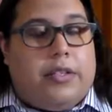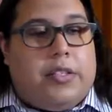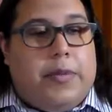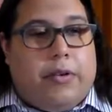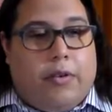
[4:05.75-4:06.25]

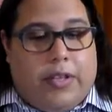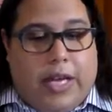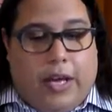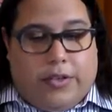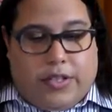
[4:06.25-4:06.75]
Speaker of the
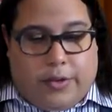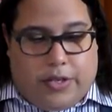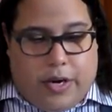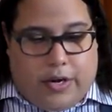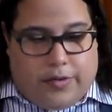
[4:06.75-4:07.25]
House,
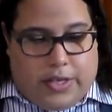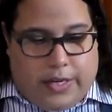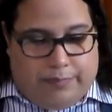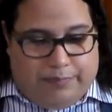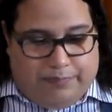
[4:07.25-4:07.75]
Secretary of
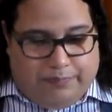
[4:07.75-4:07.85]
State.